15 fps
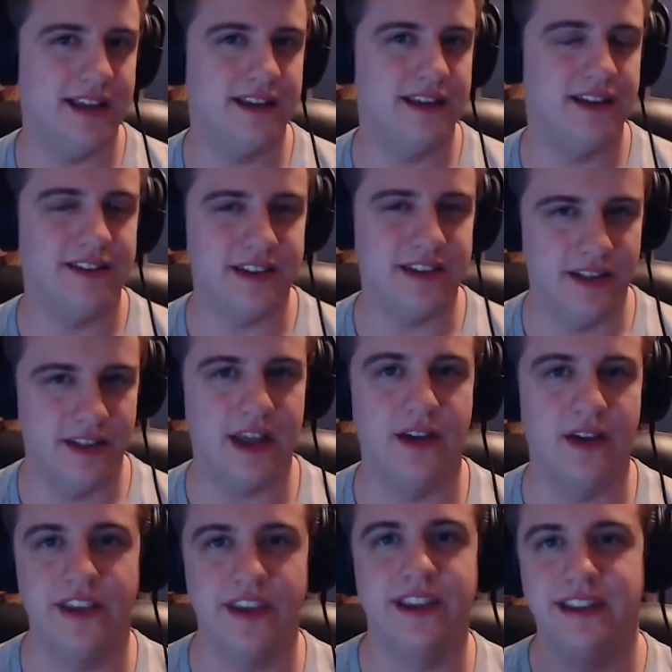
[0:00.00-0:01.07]
because he, like I
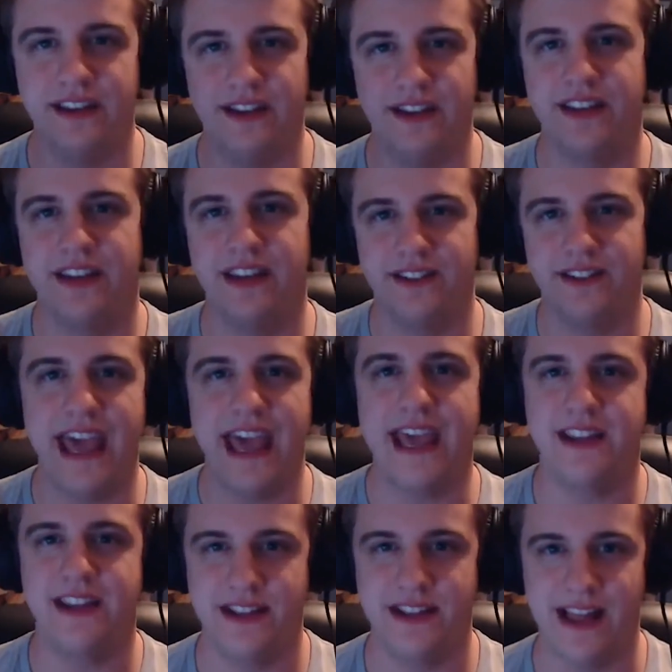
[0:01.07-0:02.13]
said, he does get his
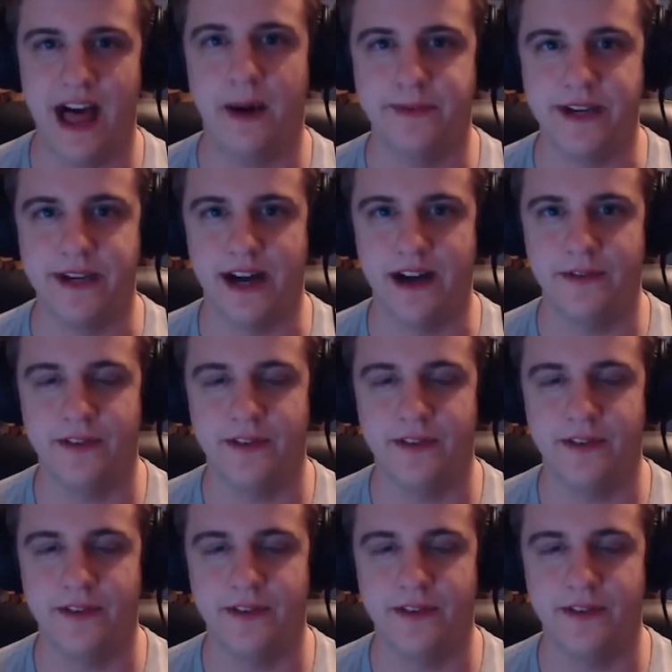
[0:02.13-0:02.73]
hand lopped off,